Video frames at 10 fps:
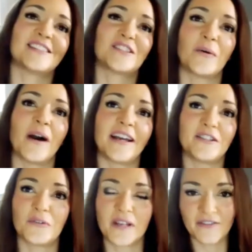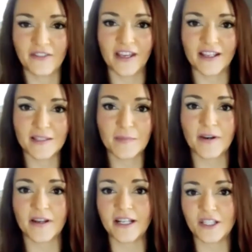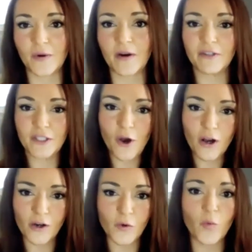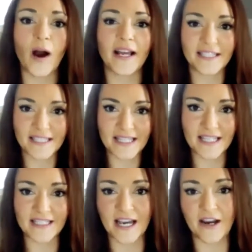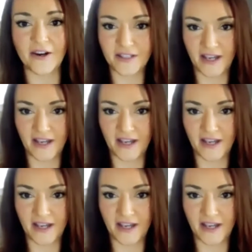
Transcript: So I don't have kids, but I do have a dog who whines the entire